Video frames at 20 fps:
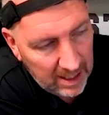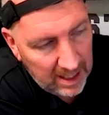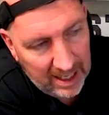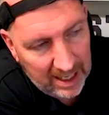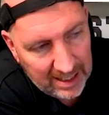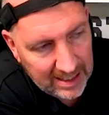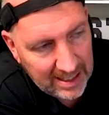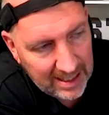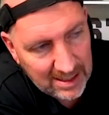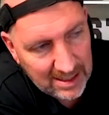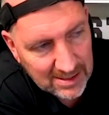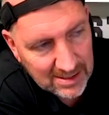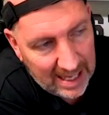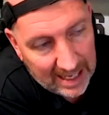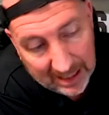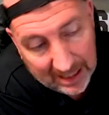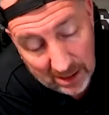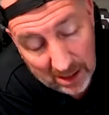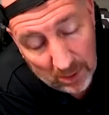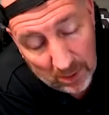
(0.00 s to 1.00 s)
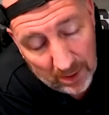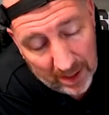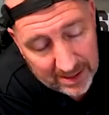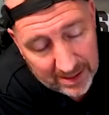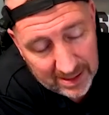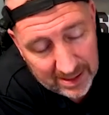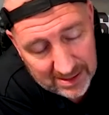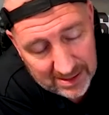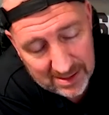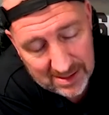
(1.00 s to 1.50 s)
And then he's like, you know what?
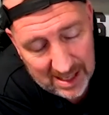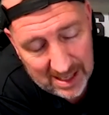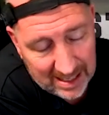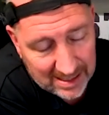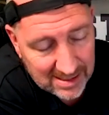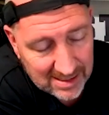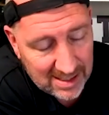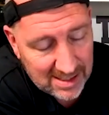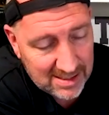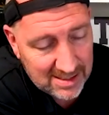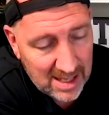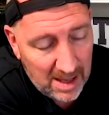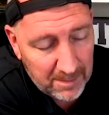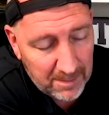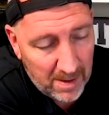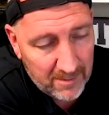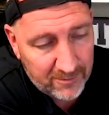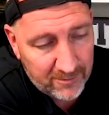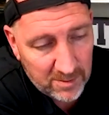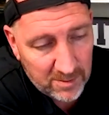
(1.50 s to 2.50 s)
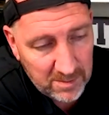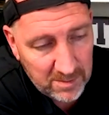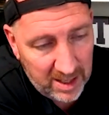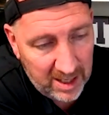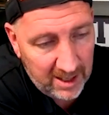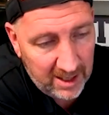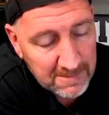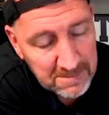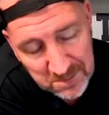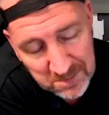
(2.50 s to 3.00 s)
This is actually a step up for
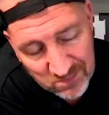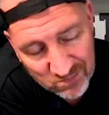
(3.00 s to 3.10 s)
me.